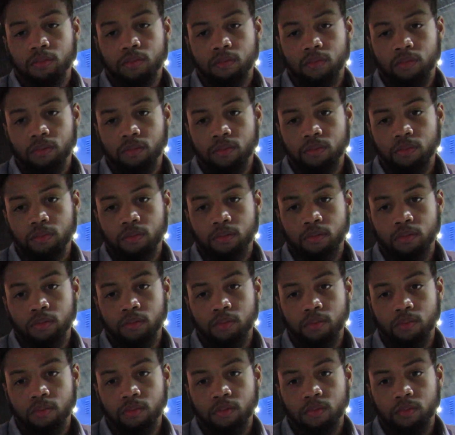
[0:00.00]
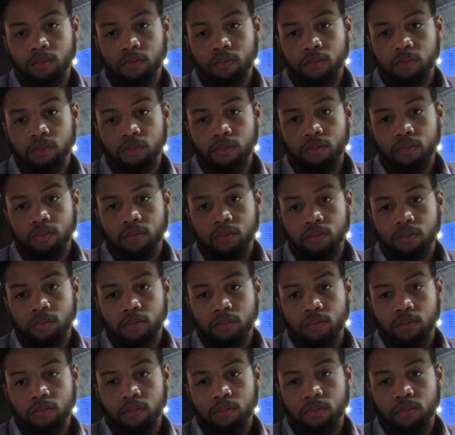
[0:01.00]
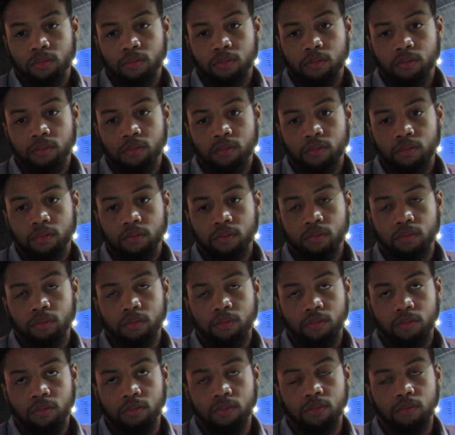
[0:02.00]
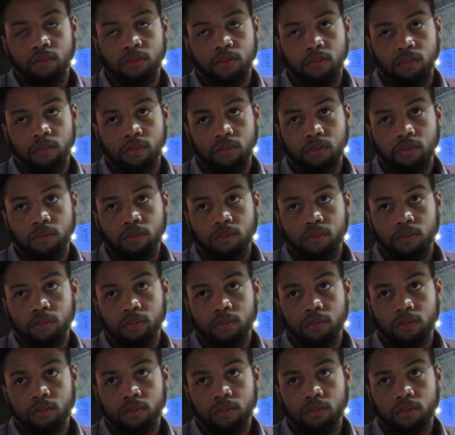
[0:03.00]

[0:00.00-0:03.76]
(silent)